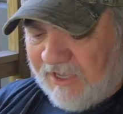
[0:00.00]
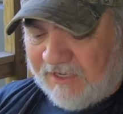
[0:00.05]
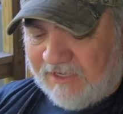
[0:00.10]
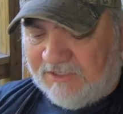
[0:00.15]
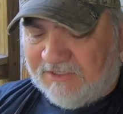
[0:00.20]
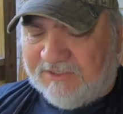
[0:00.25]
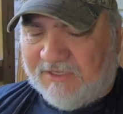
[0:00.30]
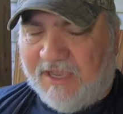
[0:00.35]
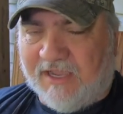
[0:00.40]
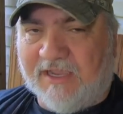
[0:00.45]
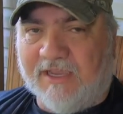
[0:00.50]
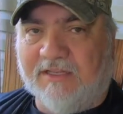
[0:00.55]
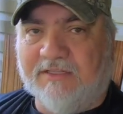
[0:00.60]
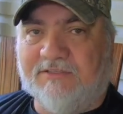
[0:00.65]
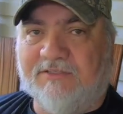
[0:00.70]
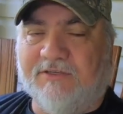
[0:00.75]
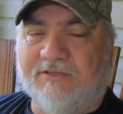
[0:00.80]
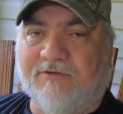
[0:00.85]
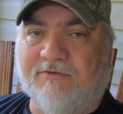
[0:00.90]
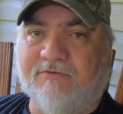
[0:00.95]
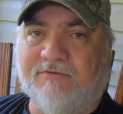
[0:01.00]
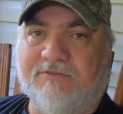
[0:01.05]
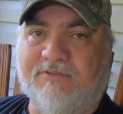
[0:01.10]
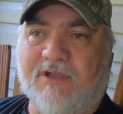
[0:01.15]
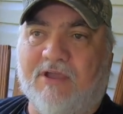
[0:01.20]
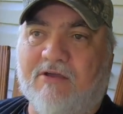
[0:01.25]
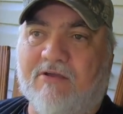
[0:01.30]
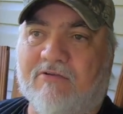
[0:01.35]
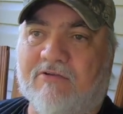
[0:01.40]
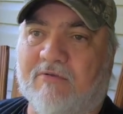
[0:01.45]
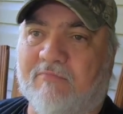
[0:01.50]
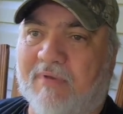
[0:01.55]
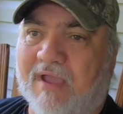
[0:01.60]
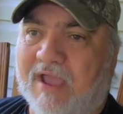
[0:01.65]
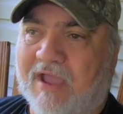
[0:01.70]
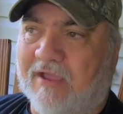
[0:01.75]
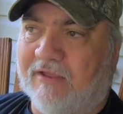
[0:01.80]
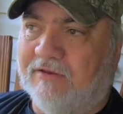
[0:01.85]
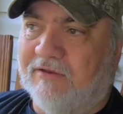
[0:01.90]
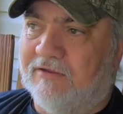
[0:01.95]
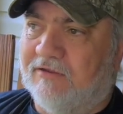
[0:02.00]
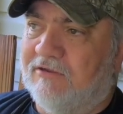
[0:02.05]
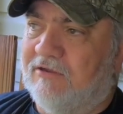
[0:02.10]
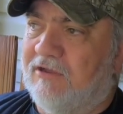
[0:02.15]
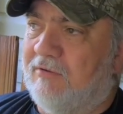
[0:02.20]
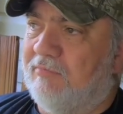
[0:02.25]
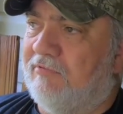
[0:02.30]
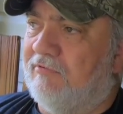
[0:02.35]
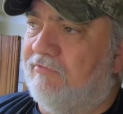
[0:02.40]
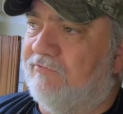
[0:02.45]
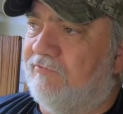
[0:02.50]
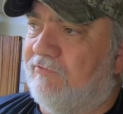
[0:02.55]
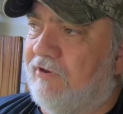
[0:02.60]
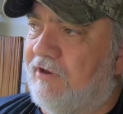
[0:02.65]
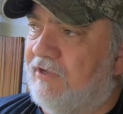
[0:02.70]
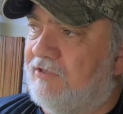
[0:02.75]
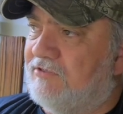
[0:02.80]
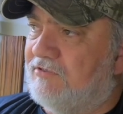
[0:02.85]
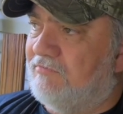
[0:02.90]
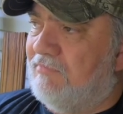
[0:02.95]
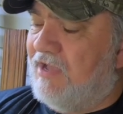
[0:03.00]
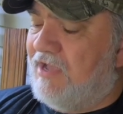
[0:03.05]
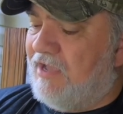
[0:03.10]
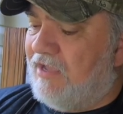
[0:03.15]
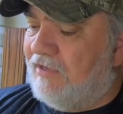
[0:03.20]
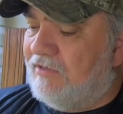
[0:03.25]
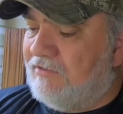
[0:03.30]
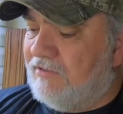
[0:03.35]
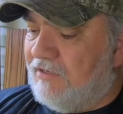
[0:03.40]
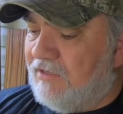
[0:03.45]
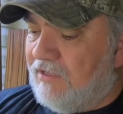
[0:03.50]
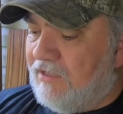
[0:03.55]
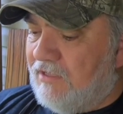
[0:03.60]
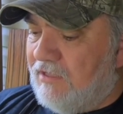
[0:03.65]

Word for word: to take a second to talk about a couple friends of mine